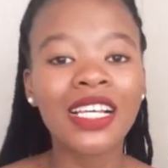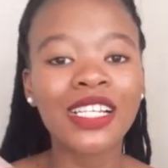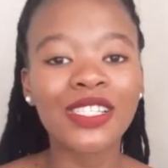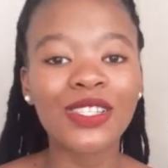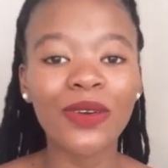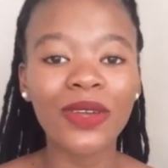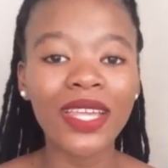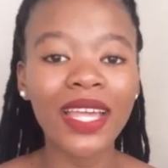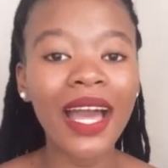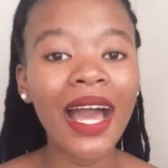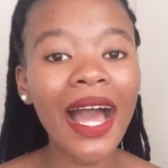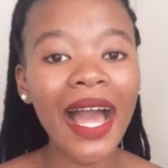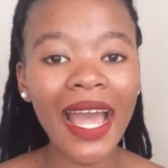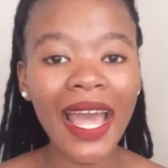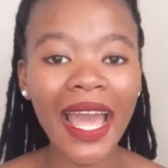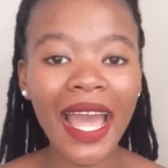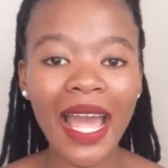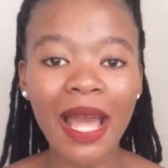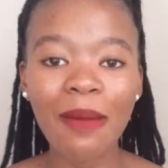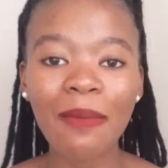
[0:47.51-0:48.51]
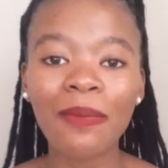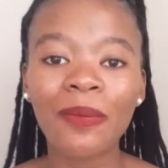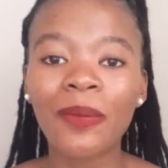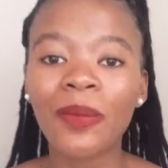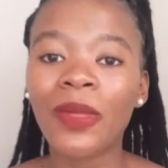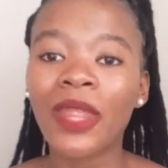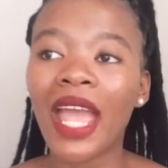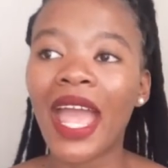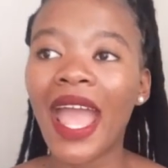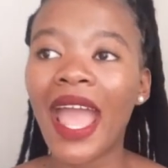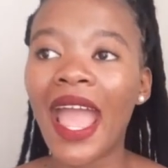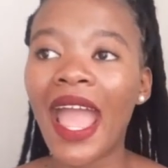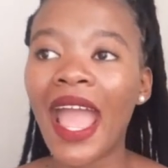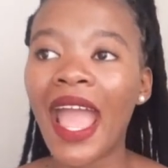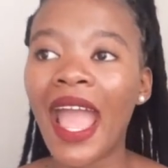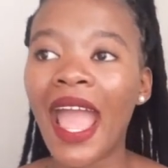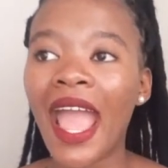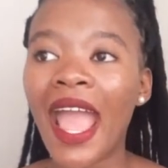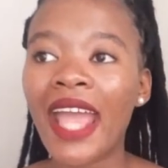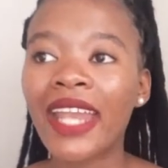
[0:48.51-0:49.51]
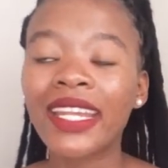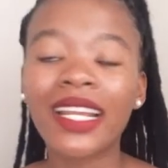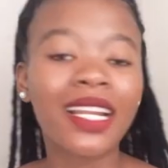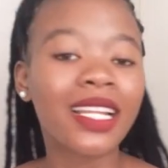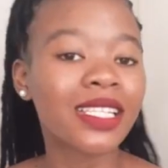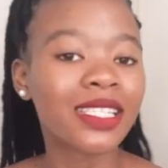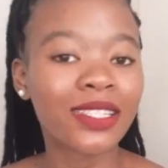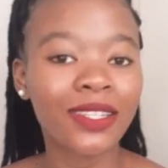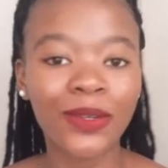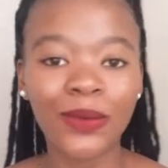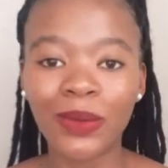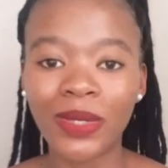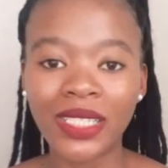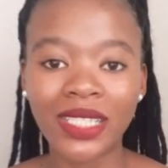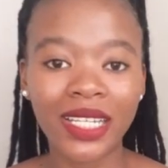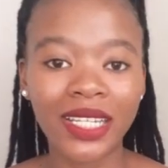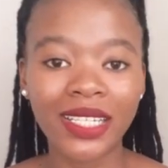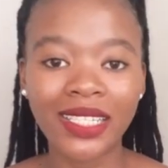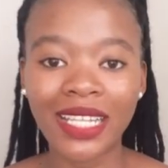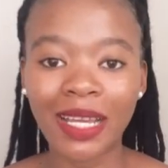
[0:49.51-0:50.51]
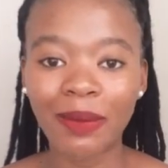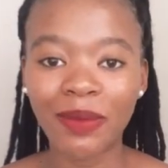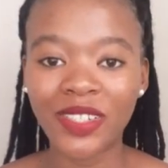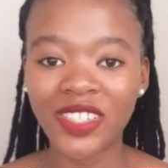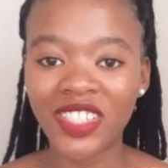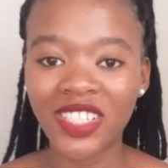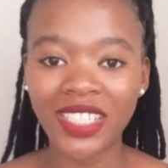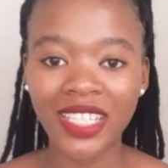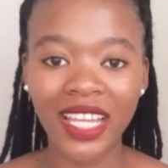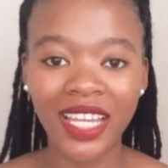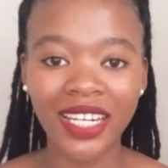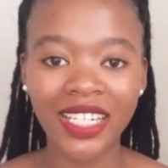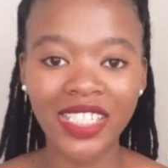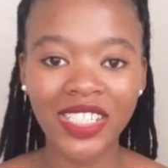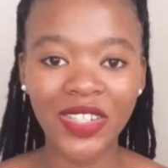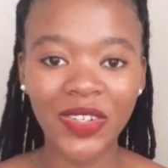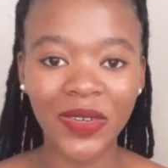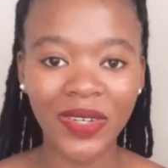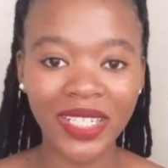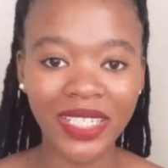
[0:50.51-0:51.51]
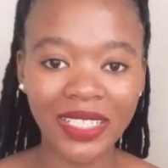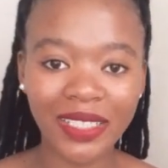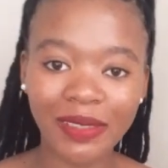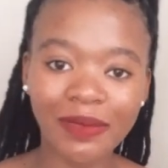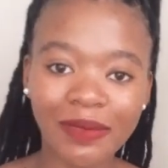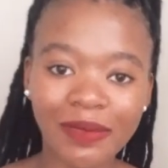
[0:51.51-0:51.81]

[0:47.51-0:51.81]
So here I am, and let's not waste any time, let's just get into it.